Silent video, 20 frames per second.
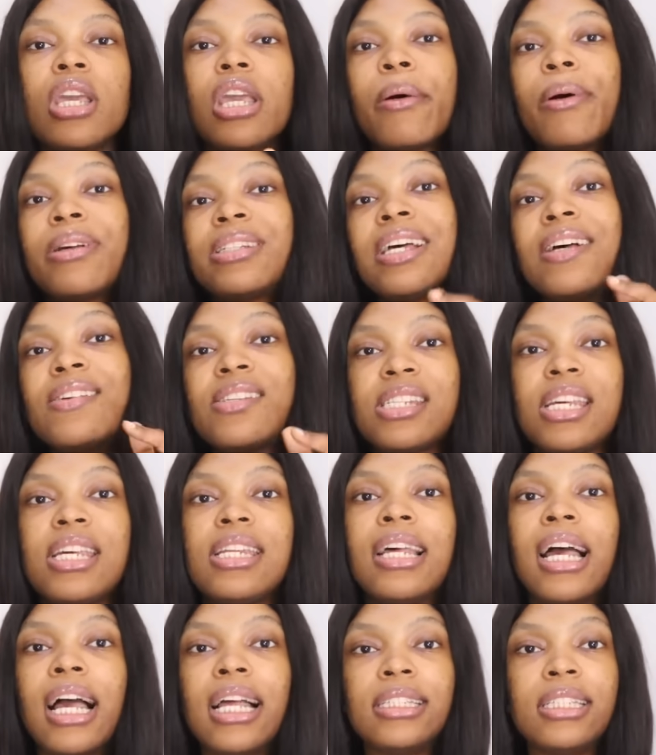Ike was now
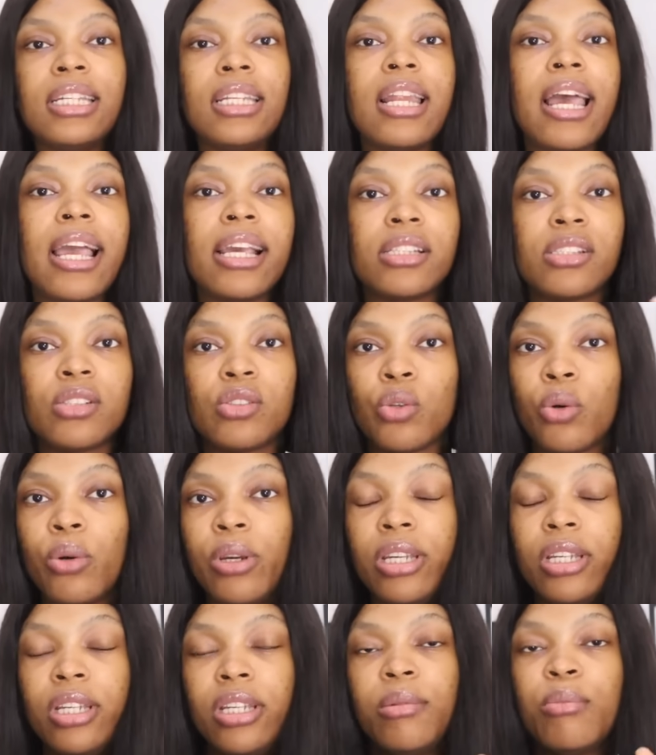saying that he likes
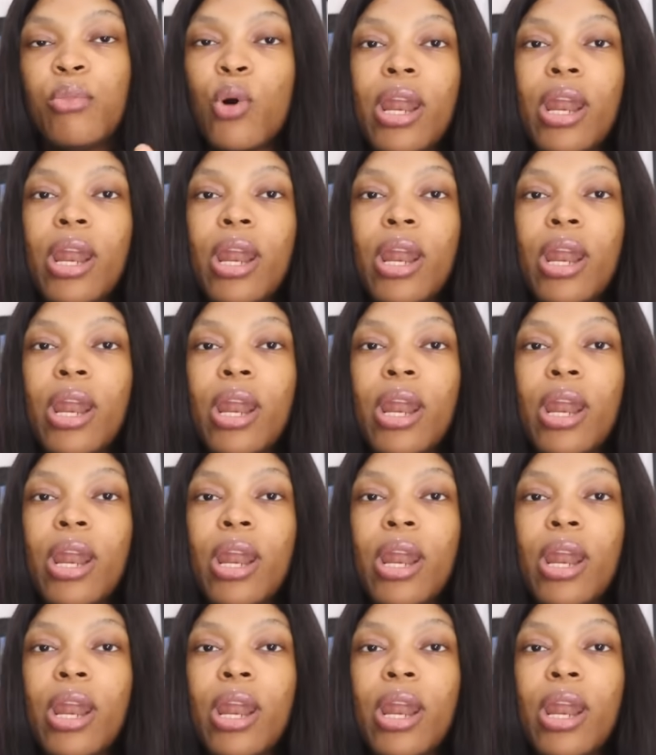doing